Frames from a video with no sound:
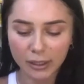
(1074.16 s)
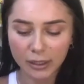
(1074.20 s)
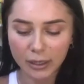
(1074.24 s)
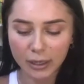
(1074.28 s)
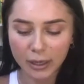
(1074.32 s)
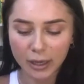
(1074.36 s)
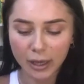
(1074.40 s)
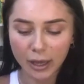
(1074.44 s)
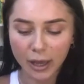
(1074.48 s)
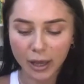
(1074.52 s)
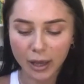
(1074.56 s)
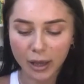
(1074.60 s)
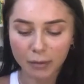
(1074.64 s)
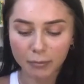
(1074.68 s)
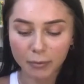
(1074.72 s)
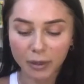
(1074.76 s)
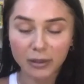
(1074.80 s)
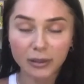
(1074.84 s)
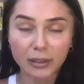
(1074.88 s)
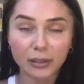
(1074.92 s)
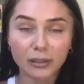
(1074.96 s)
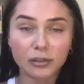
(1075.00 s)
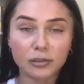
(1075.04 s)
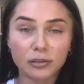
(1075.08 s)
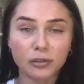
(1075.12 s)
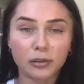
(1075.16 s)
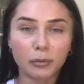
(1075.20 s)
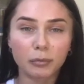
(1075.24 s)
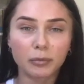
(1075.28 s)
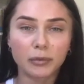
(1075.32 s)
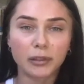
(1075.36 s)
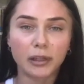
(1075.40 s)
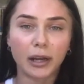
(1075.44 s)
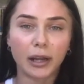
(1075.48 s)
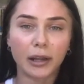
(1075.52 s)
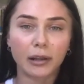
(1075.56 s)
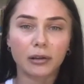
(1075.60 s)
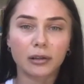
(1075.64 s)
And this trip
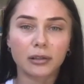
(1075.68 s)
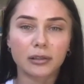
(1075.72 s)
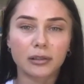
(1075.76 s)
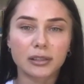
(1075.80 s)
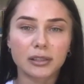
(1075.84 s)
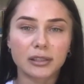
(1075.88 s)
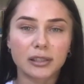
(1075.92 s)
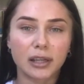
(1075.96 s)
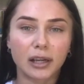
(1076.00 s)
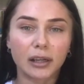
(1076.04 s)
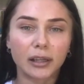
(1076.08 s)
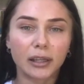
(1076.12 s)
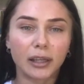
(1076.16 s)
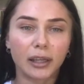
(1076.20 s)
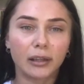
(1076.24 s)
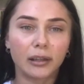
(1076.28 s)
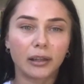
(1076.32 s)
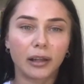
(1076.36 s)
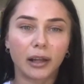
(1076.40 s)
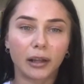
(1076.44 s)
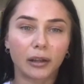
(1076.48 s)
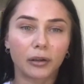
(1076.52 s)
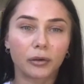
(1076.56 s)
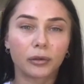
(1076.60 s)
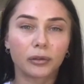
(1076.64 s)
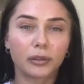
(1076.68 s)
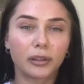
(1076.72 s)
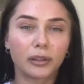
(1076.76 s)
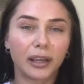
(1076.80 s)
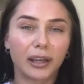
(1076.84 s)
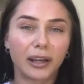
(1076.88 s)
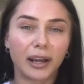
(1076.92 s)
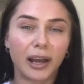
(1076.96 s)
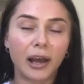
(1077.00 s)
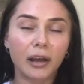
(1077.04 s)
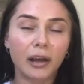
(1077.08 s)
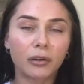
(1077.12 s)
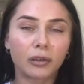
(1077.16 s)
that I got stuck in that I couldn't get
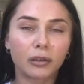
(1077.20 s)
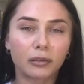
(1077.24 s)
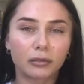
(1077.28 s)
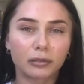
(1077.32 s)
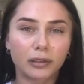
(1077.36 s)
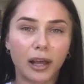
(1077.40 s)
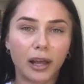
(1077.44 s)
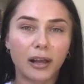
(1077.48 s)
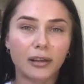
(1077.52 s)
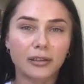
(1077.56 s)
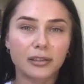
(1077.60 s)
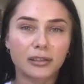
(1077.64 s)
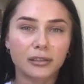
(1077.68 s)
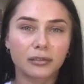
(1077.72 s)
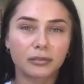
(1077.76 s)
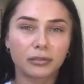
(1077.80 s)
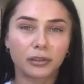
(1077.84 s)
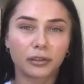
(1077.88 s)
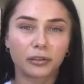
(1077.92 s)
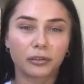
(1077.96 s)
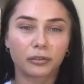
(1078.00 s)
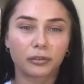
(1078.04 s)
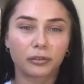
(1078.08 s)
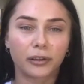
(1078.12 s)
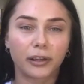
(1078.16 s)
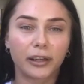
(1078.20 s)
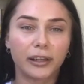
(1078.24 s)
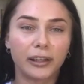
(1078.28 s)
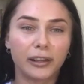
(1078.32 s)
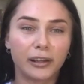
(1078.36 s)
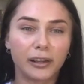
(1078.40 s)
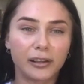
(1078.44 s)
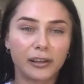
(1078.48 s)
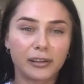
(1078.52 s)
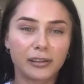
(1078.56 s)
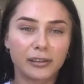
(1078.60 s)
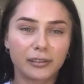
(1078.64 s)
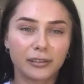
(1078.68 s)
out of lasted for
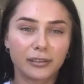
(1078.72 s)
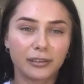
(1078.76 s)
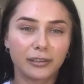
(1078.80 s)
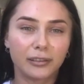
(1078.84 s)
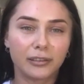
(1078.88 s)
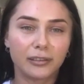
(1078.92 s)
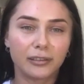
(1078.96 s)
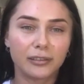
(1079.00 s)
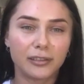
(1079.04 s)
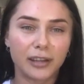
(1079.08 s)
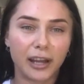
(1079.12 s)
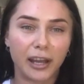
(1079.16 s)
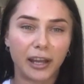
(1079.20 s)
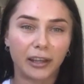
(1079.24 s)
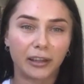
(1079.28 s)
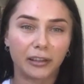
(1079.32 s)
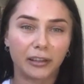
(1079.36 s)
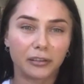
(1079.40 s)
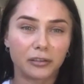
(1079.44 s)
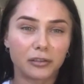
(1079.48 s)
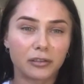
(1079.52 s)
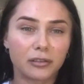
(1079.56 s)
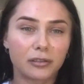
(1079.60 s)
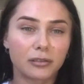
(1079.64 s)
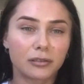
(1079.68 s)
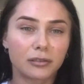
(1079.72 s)
3 days.